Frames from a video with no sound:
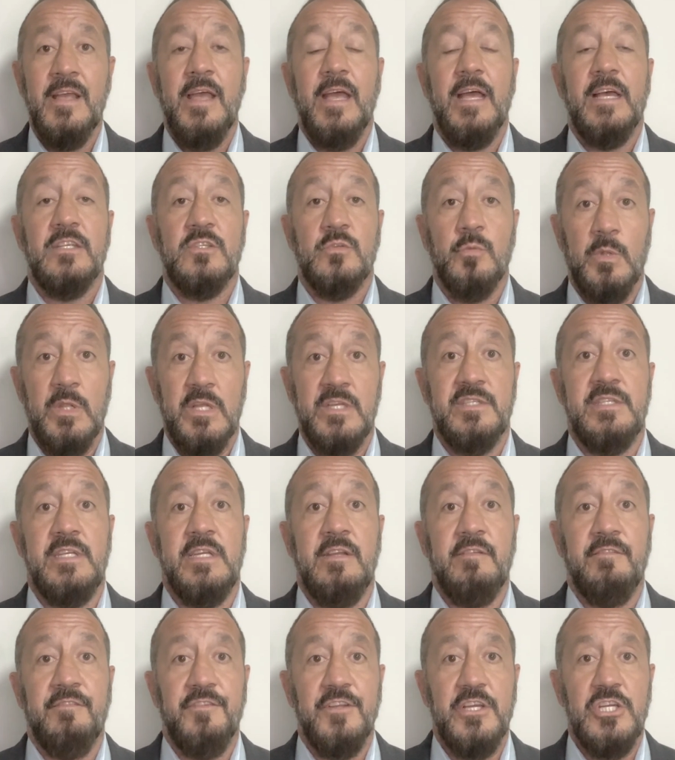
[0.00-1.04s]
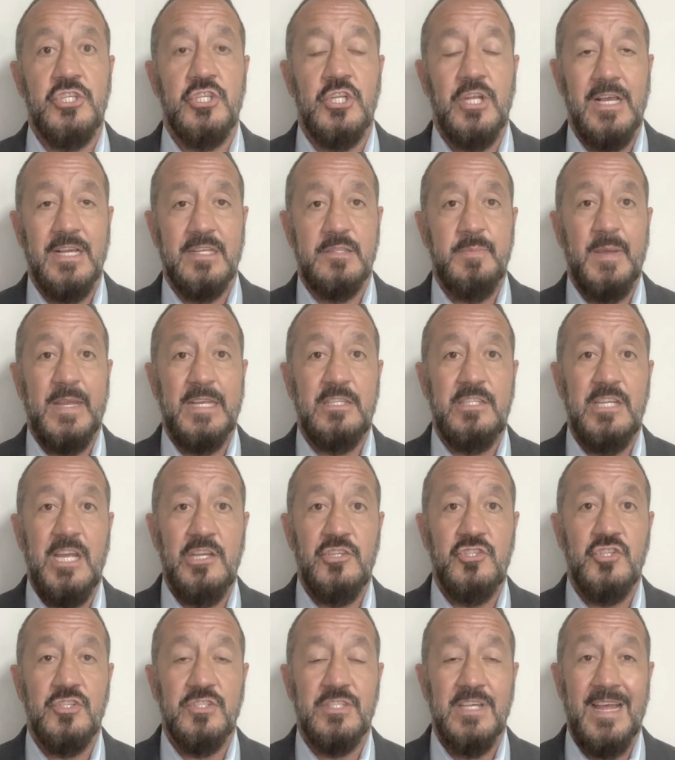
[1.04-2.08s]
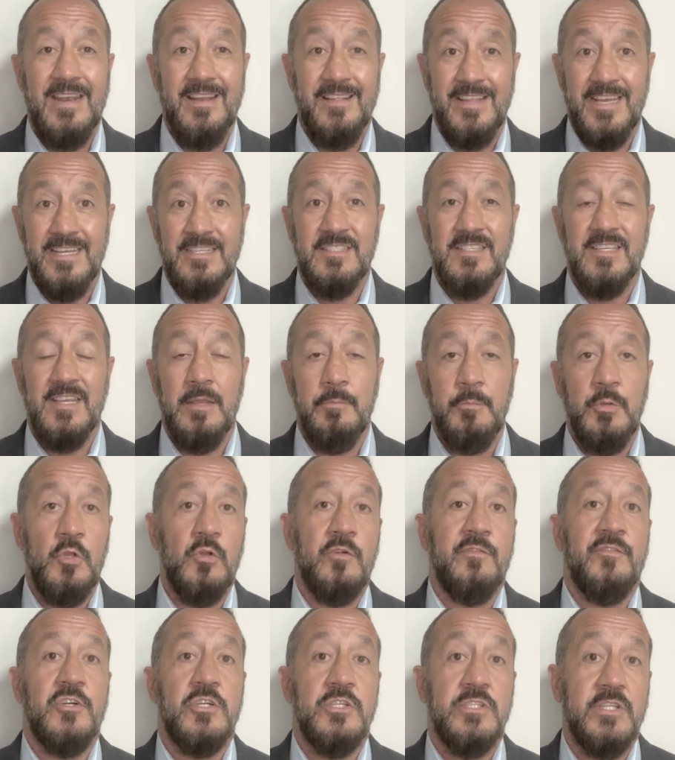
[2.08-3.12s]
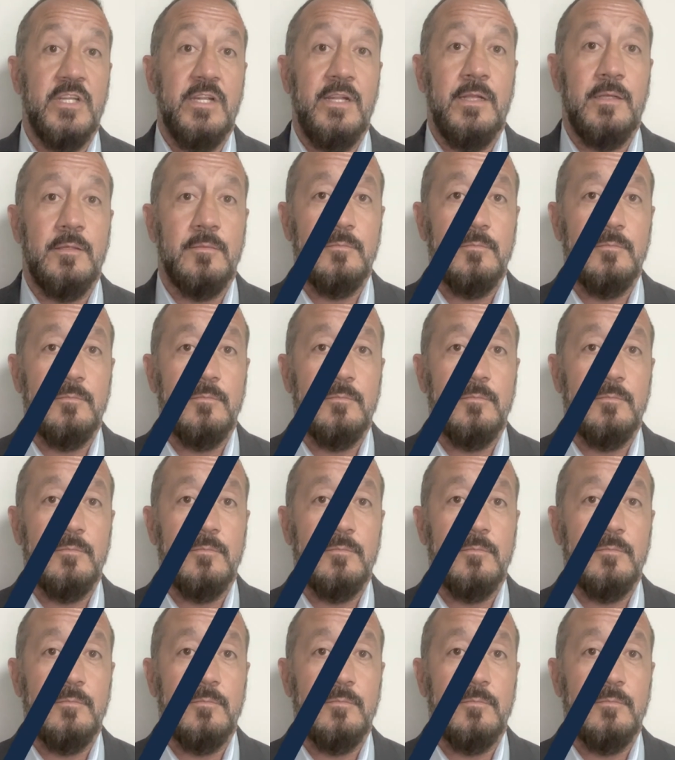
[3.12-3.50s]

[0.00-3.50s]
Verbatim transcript: as well as the inflation expectations out of that same university.